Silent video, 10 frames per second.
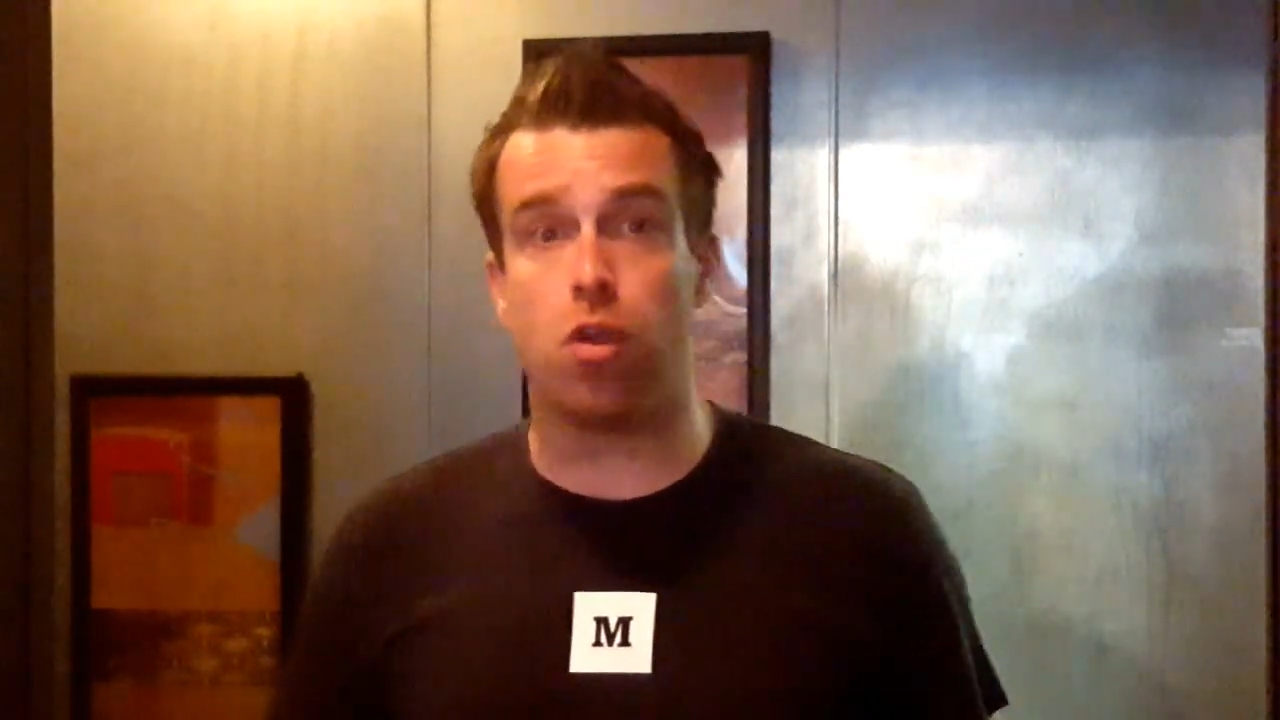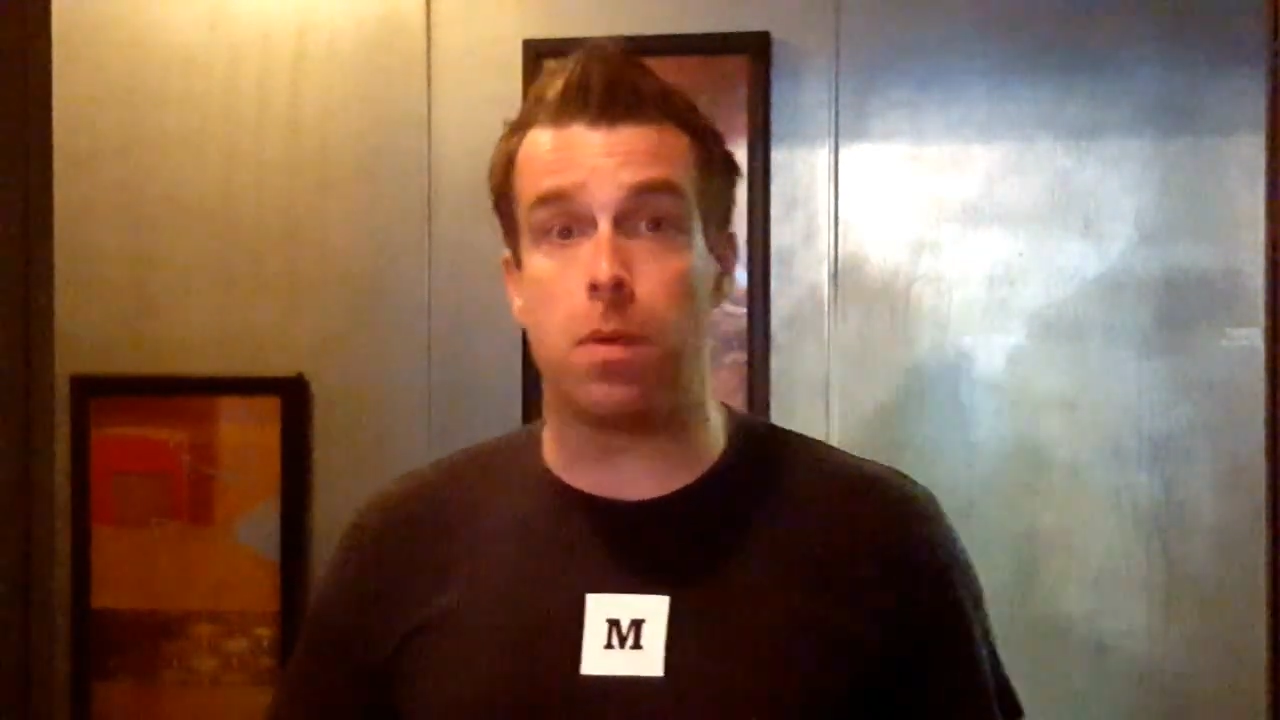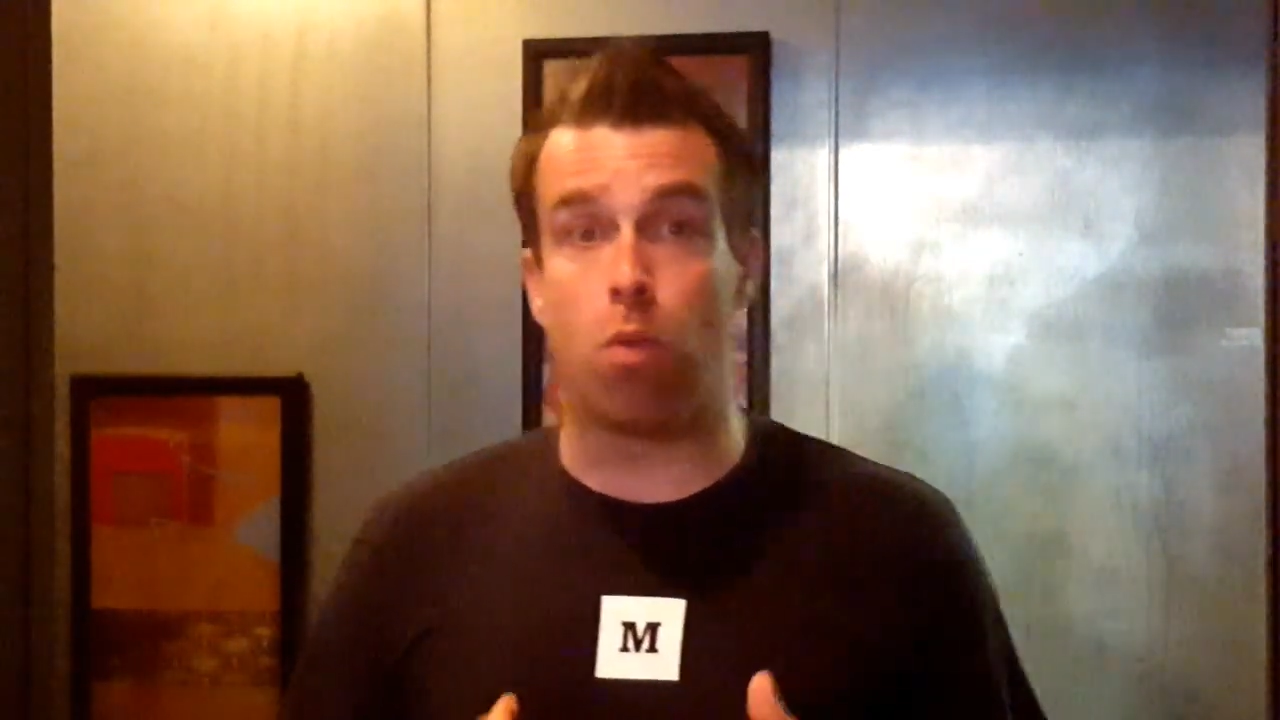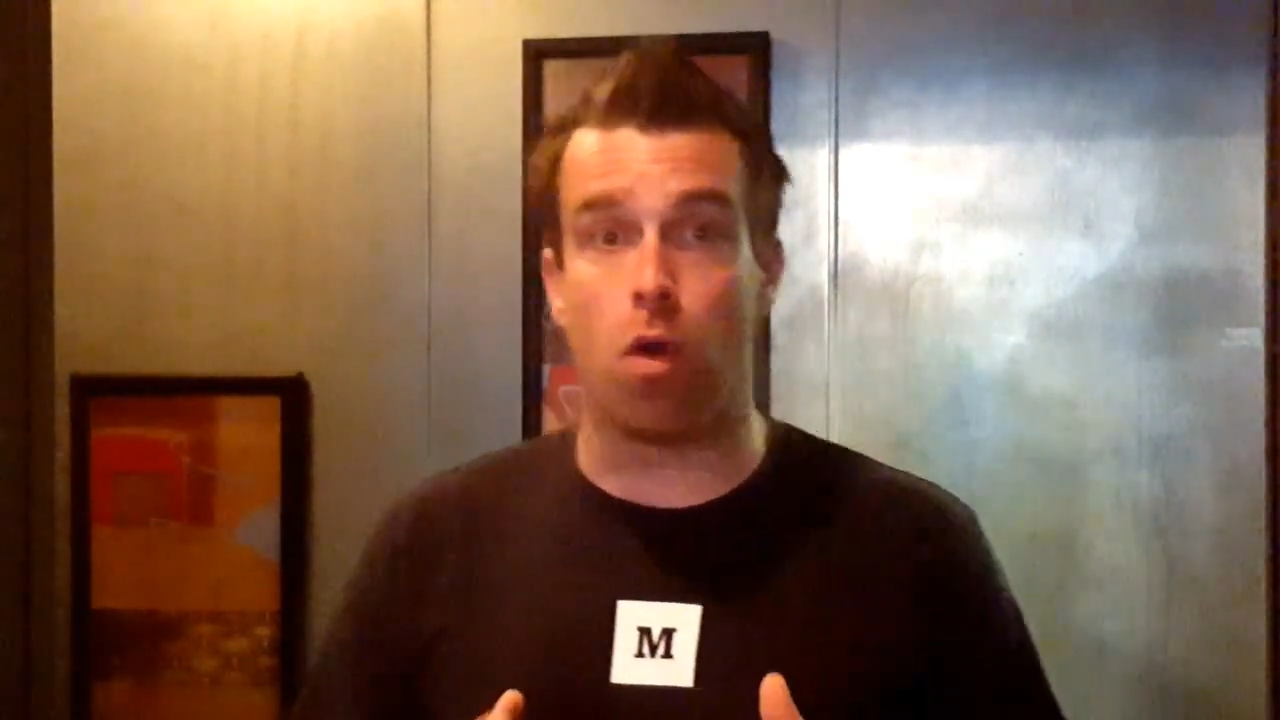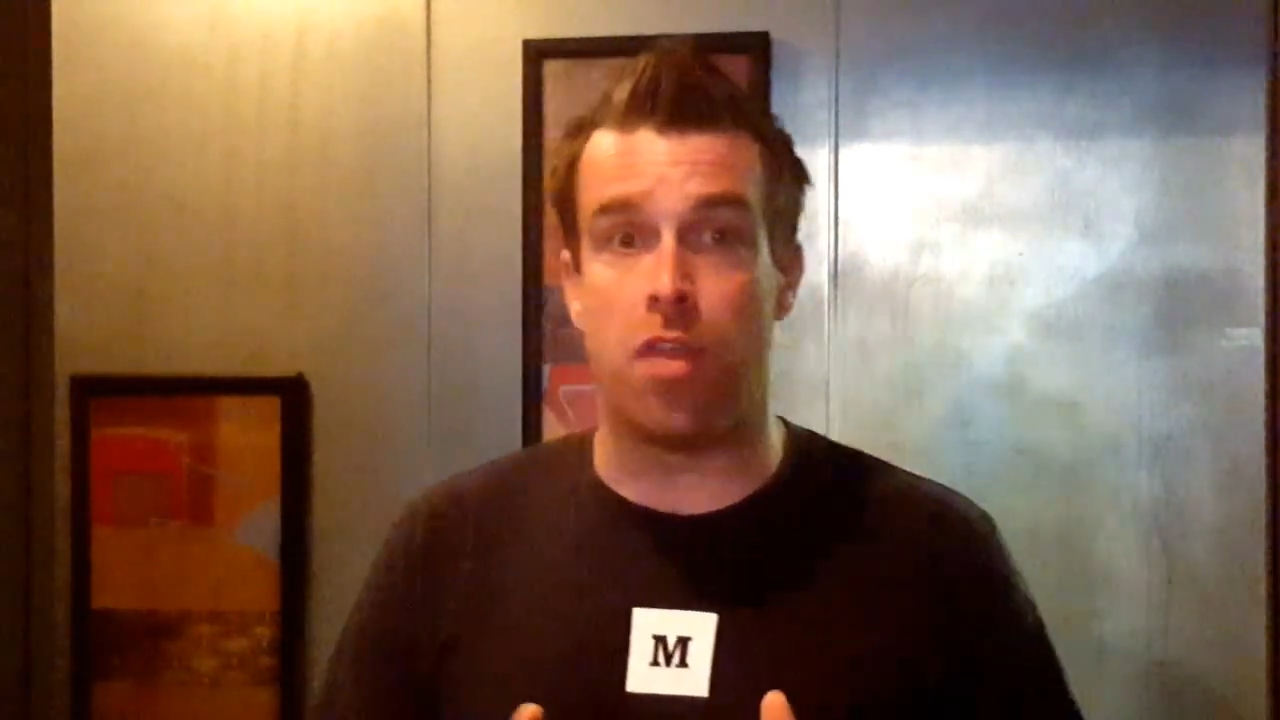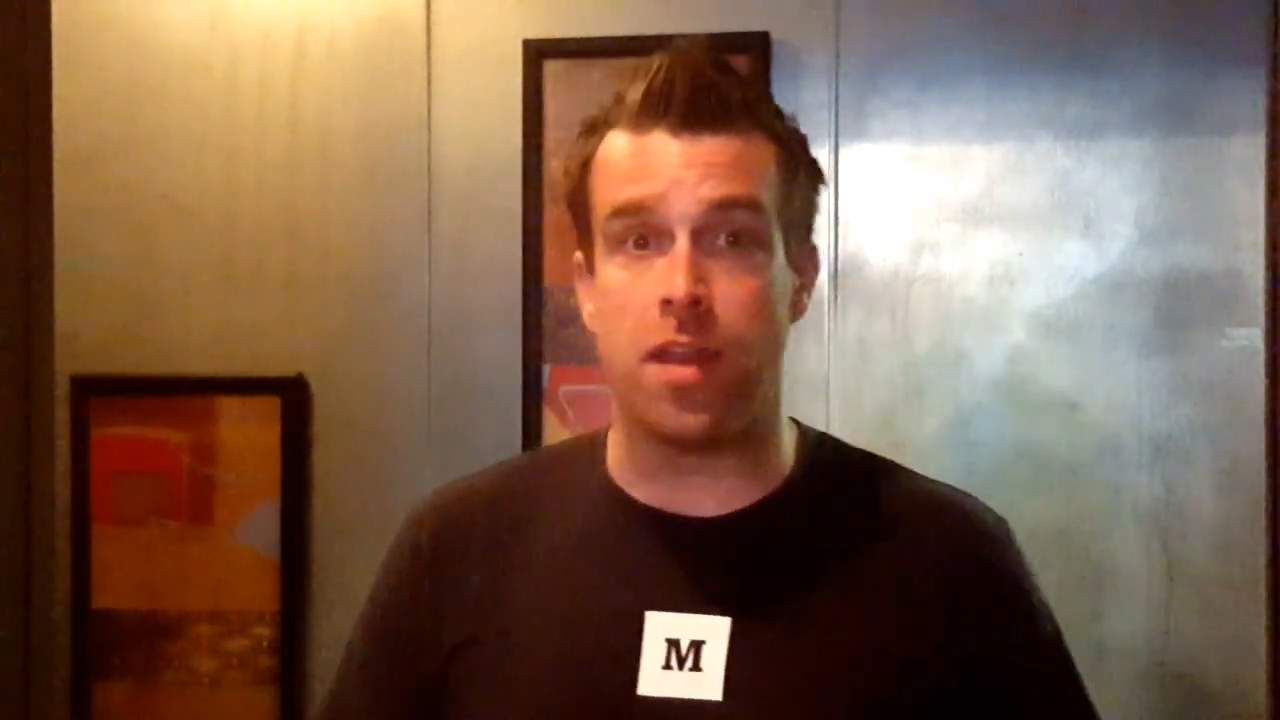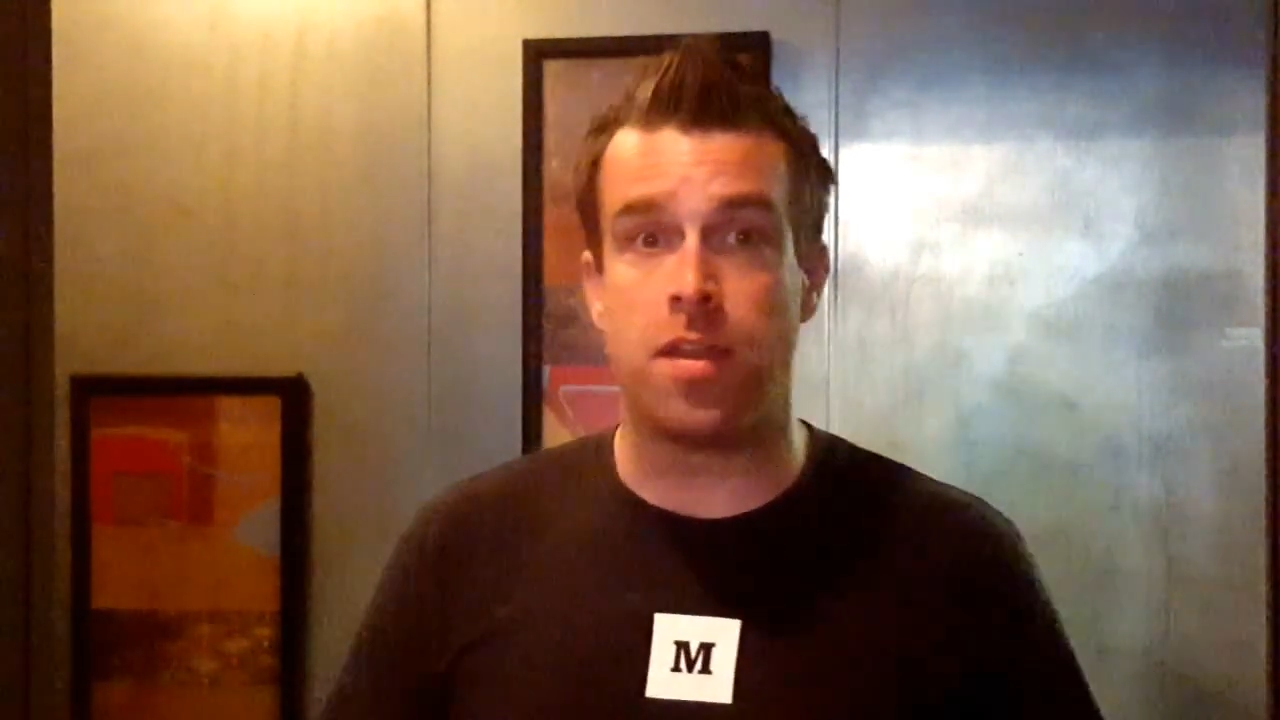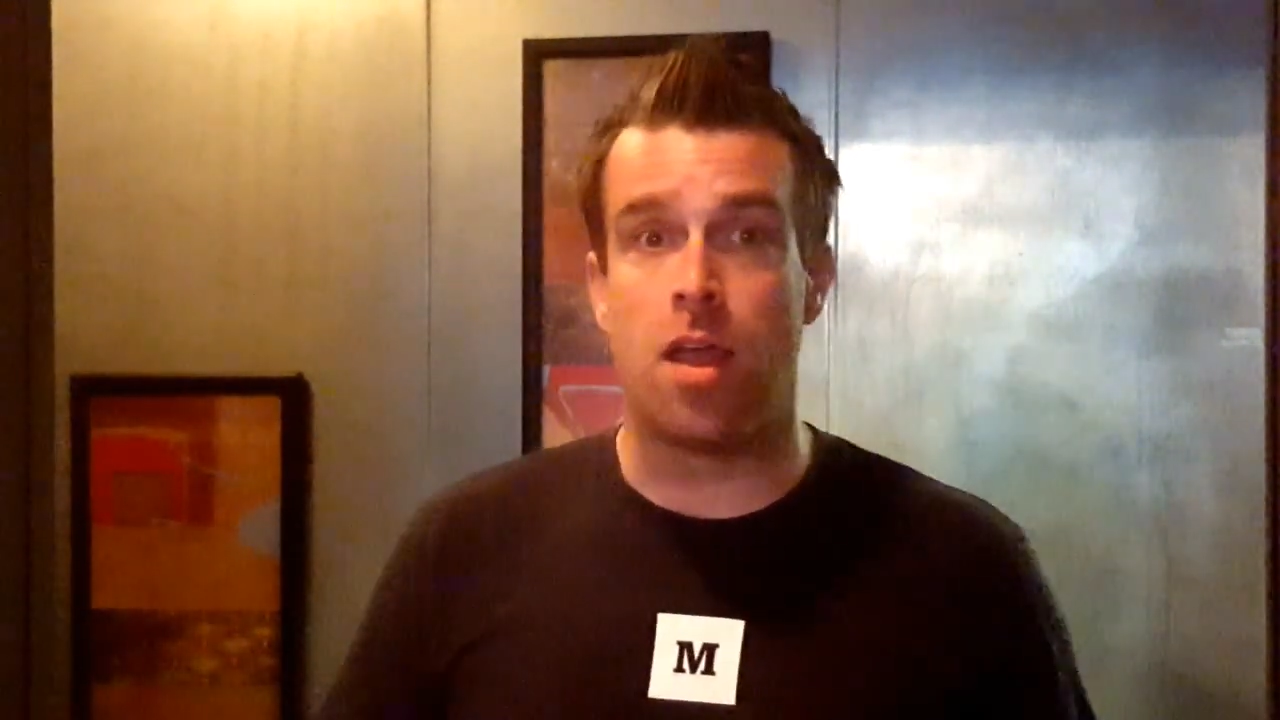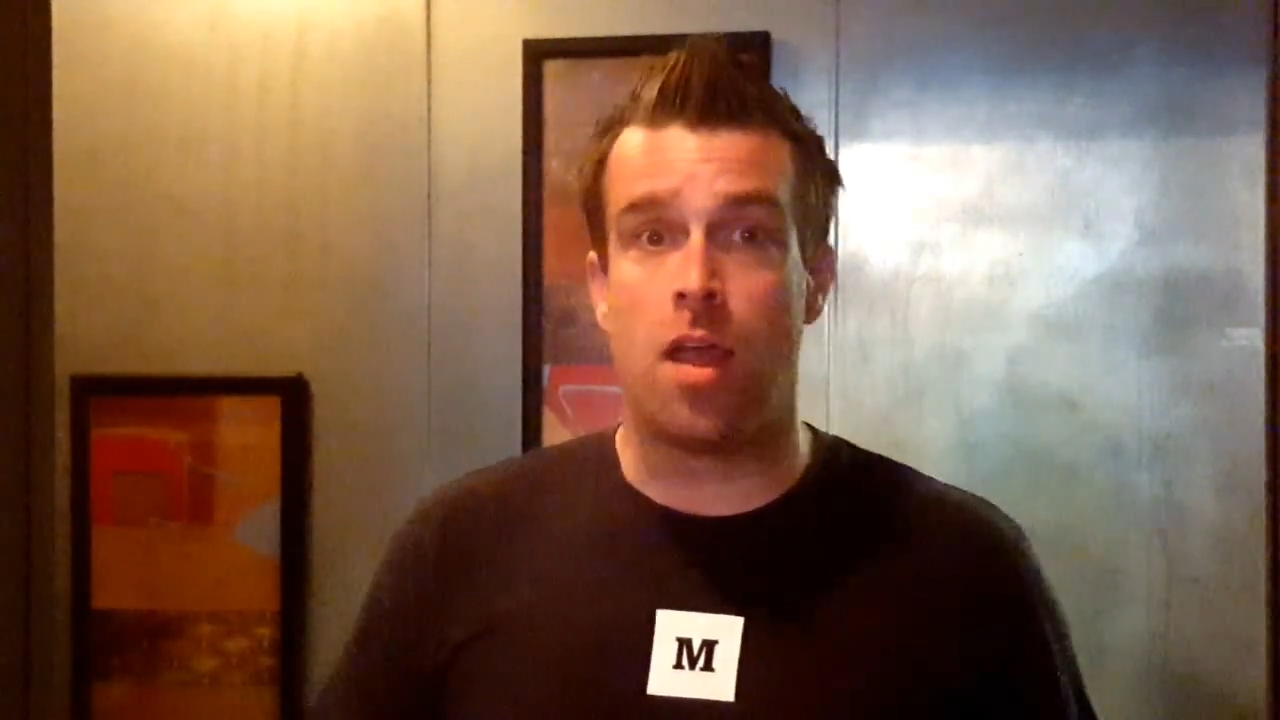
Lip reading: you it'll be worth it.